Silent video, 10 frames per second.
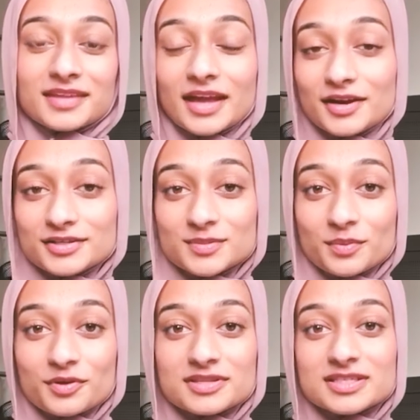CAIR is
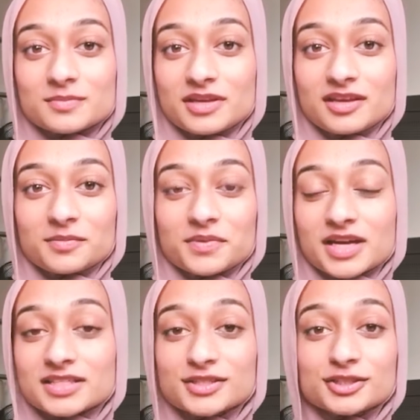important to me
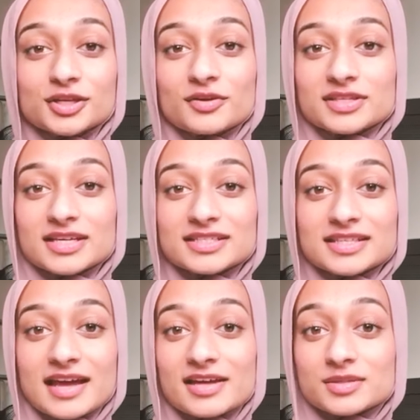because it shows us
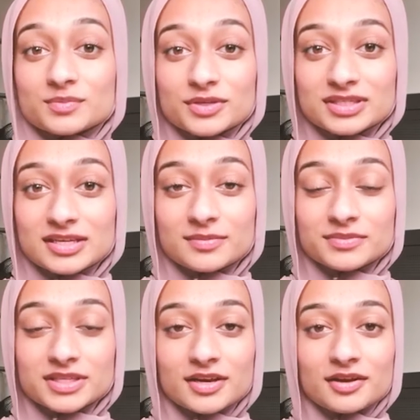that as
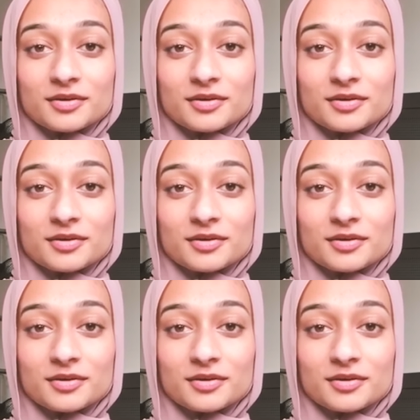Muslims,